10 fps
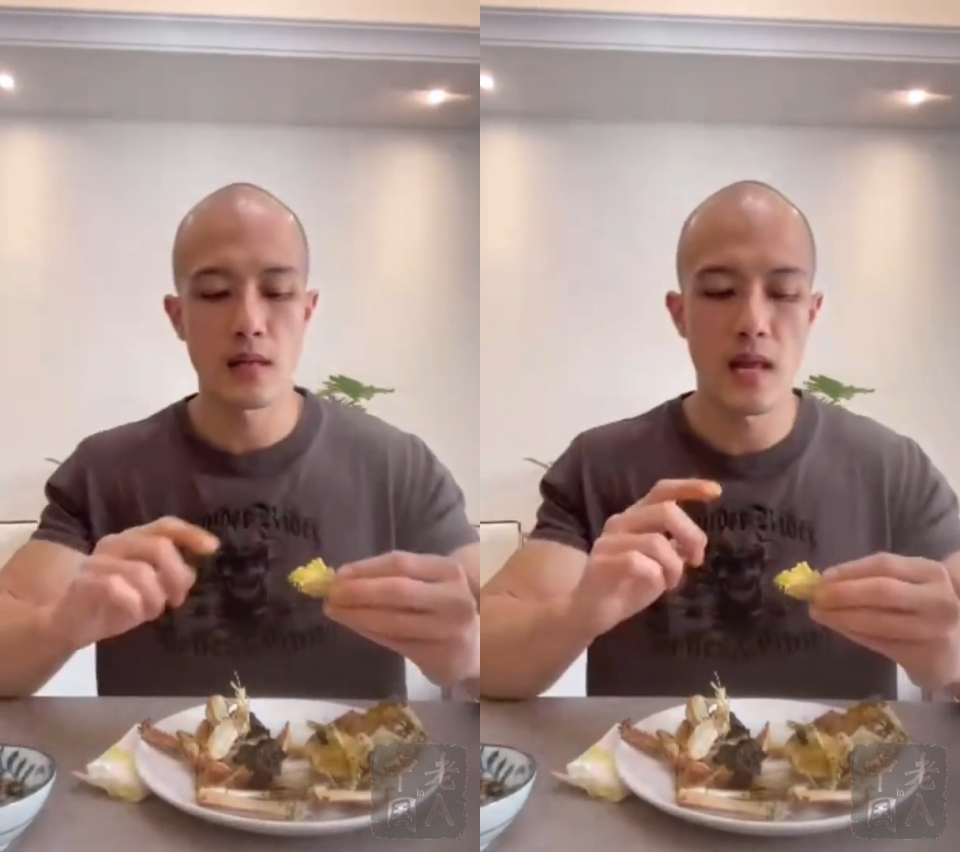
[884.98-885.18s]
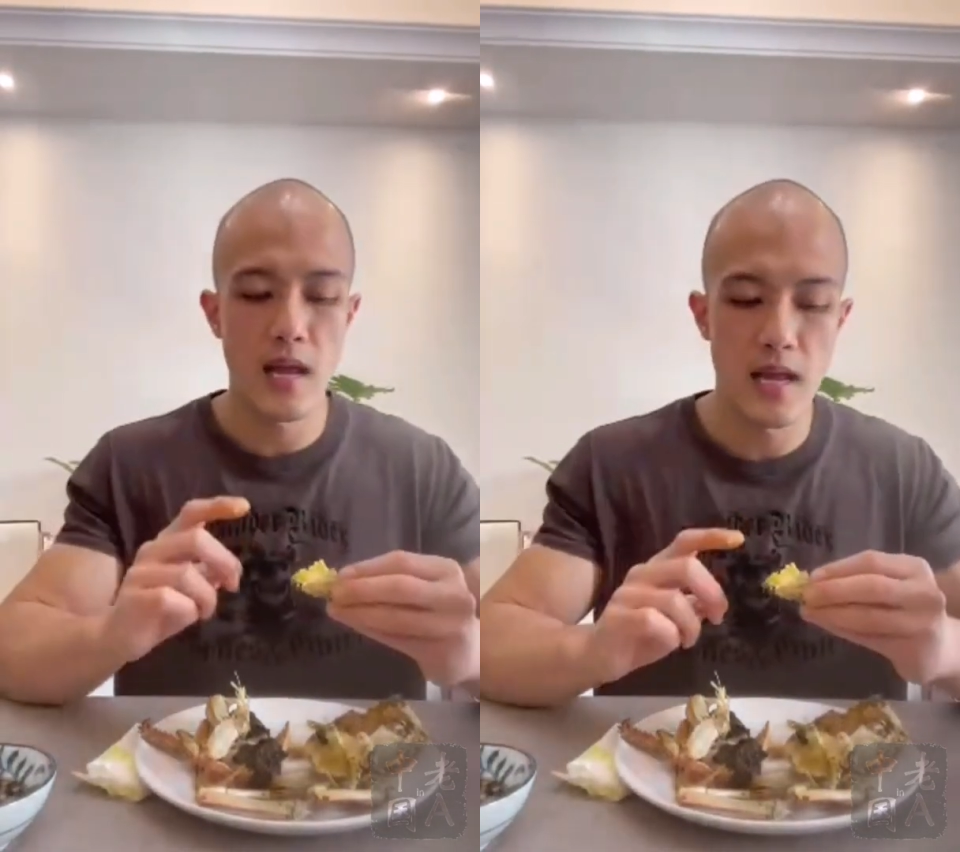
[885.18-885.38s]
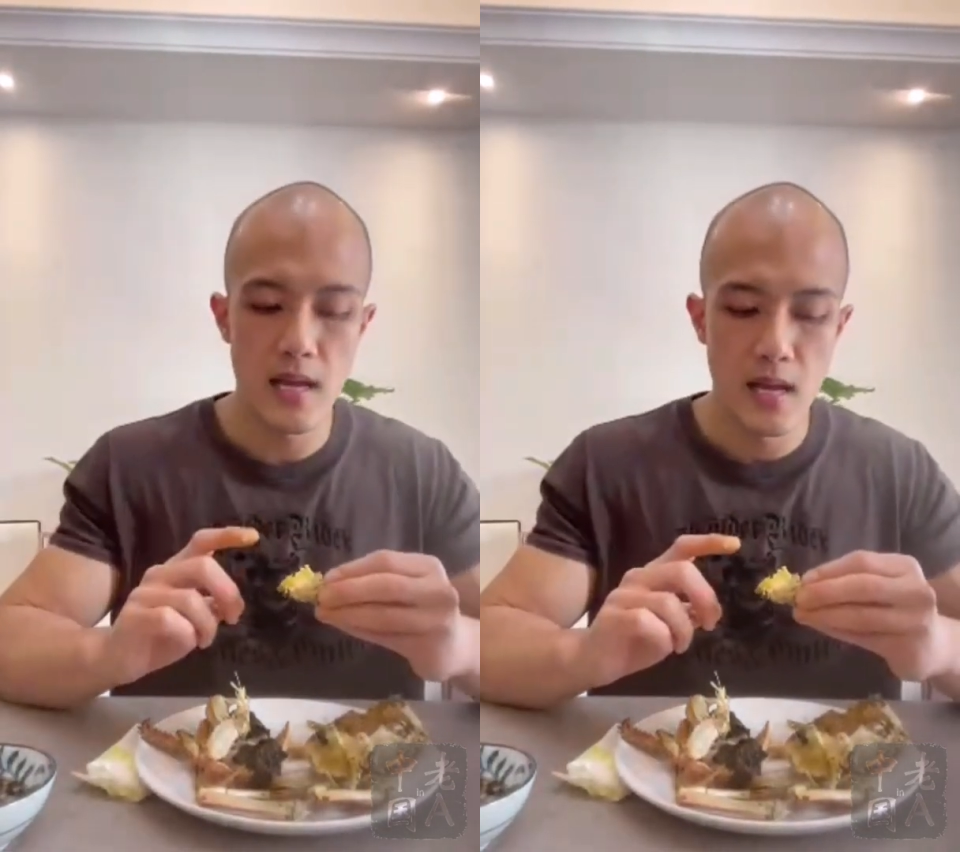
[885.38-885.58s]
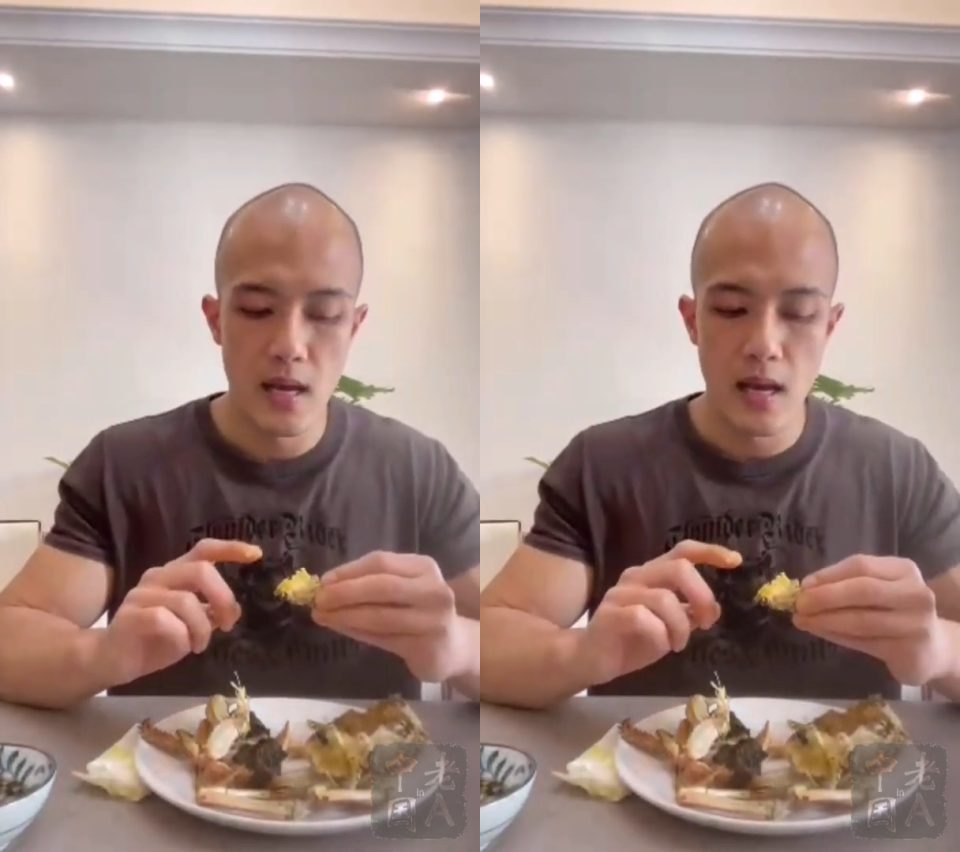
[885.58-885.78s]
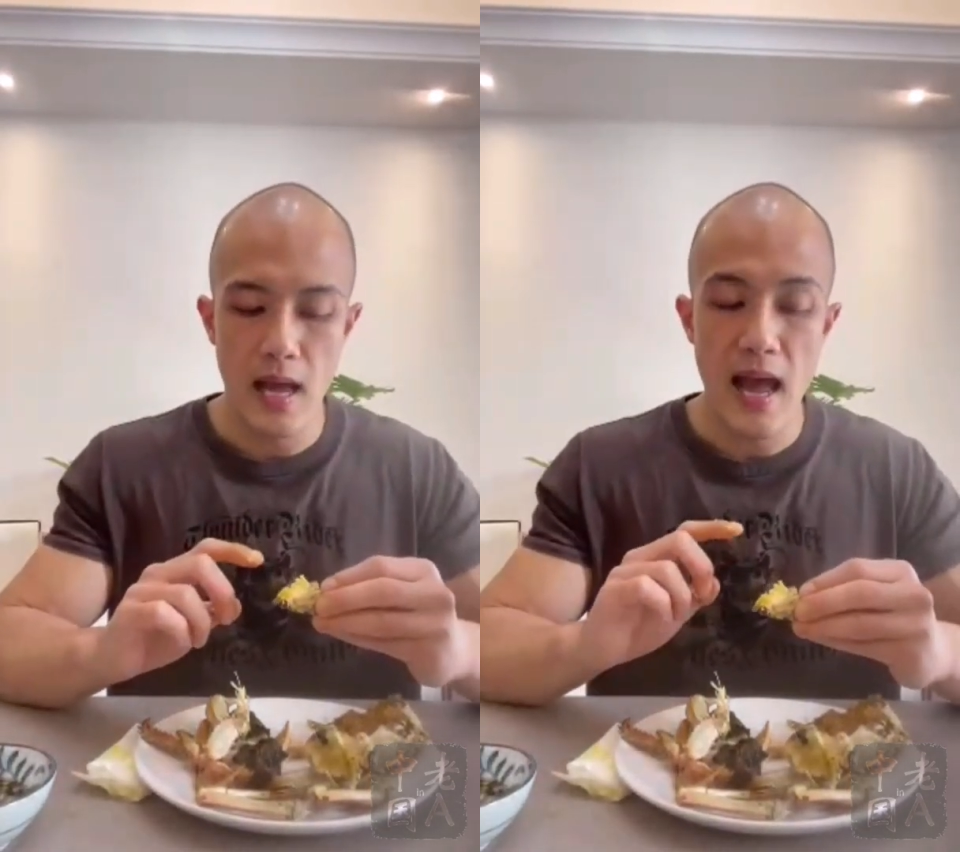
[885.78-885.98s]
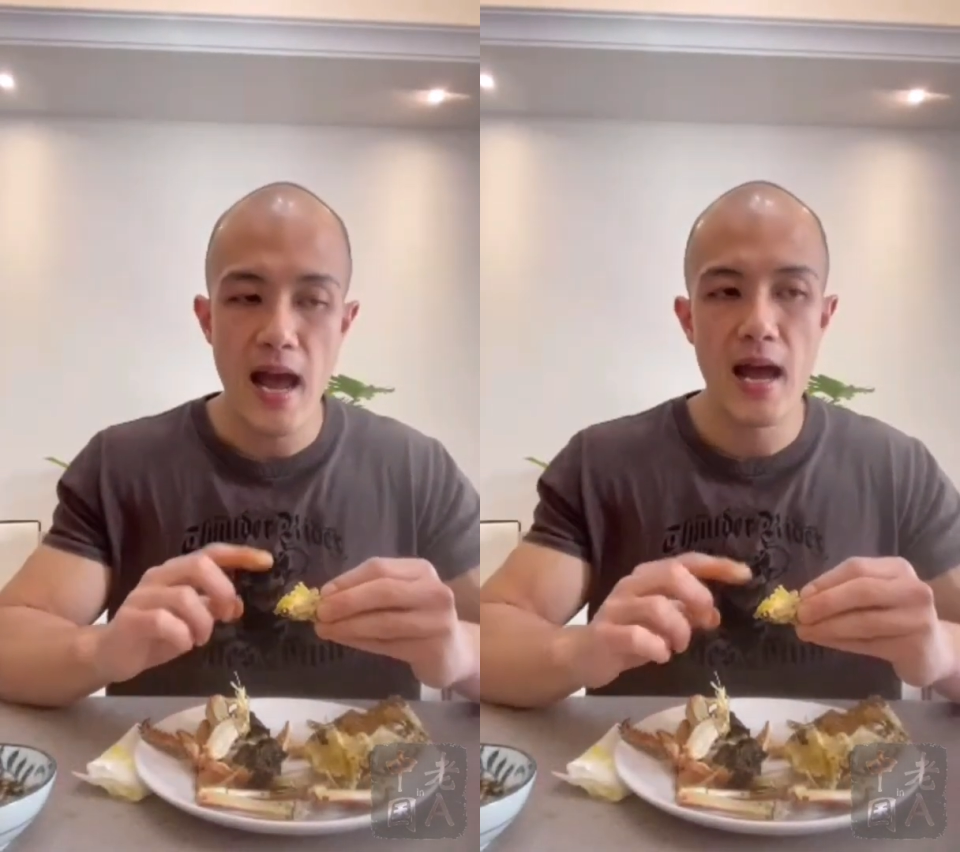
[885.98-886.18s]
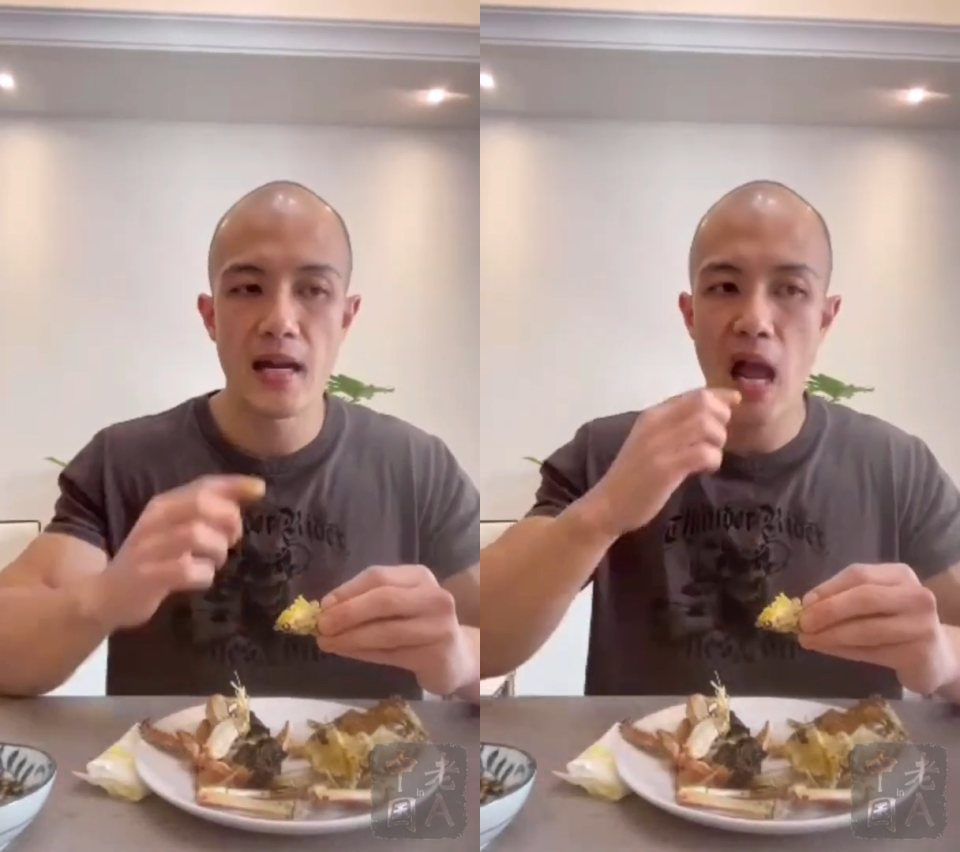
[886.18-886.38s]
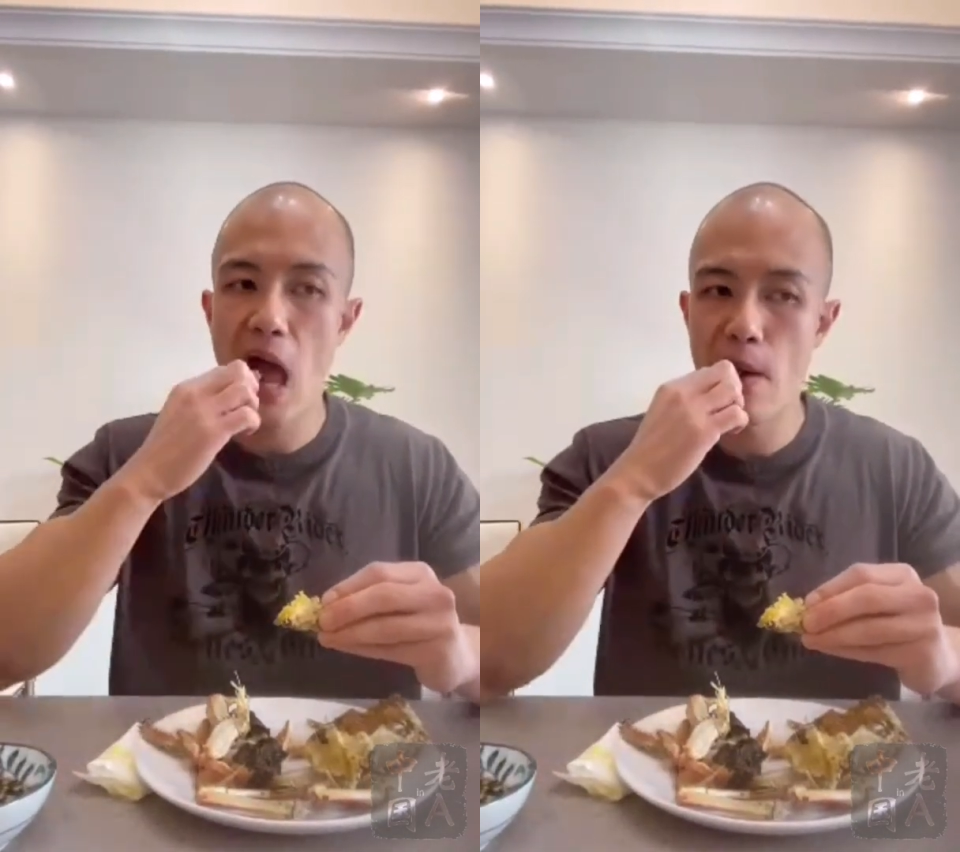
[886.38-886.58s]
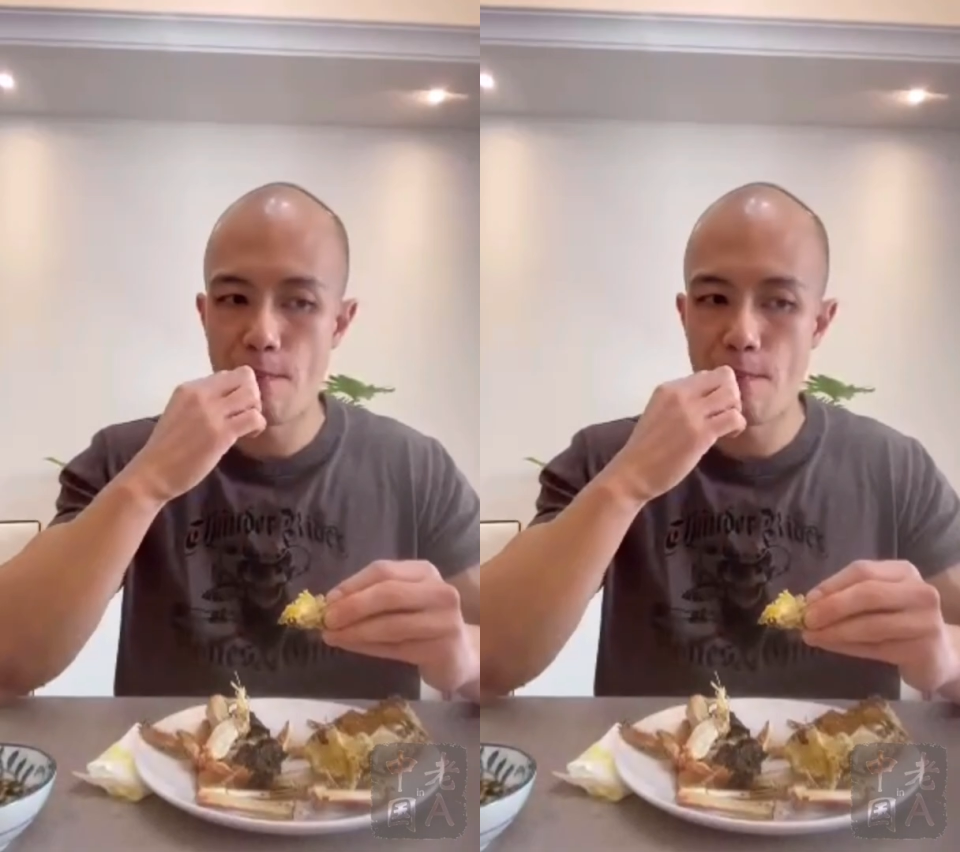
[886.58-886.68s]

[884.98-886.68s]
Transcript: they add